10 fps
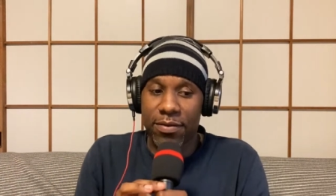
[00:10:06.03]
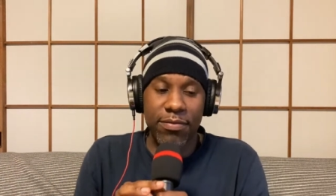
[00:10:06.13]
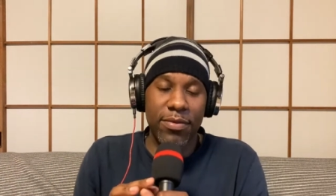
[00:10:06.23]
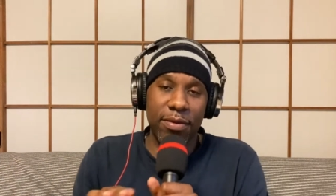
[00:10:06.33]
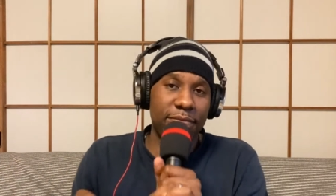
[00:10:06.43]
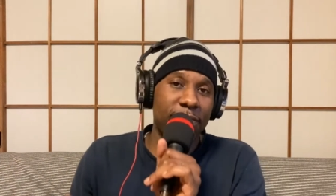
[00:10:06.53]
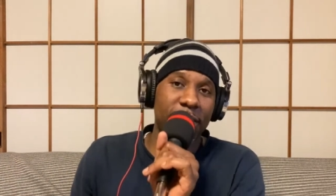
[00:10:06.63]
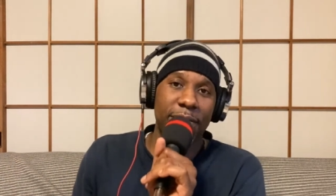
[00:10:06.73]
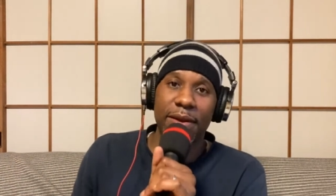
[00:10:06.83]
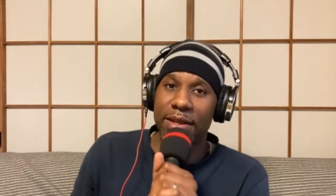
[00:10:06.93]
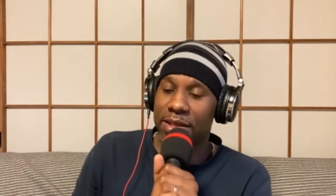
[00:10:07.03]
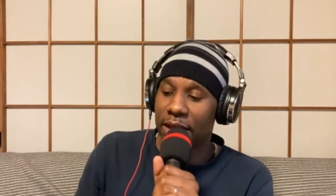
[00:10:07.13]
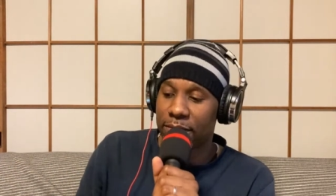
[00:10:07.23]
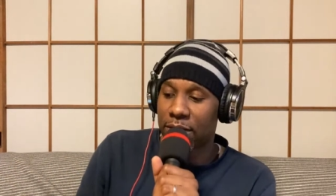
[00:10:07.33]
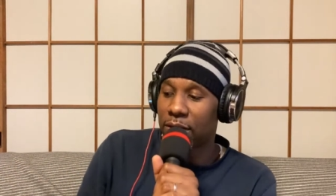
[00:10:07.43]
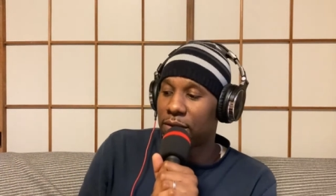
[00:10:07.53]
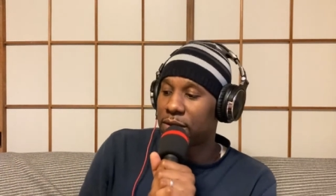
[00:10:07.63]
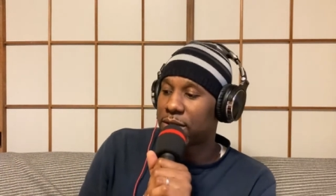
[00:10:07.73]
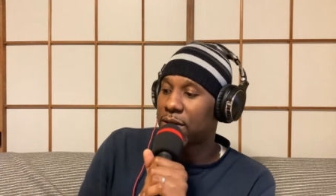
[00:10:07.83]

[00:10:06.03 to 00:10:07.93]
to fucking make these types of calls.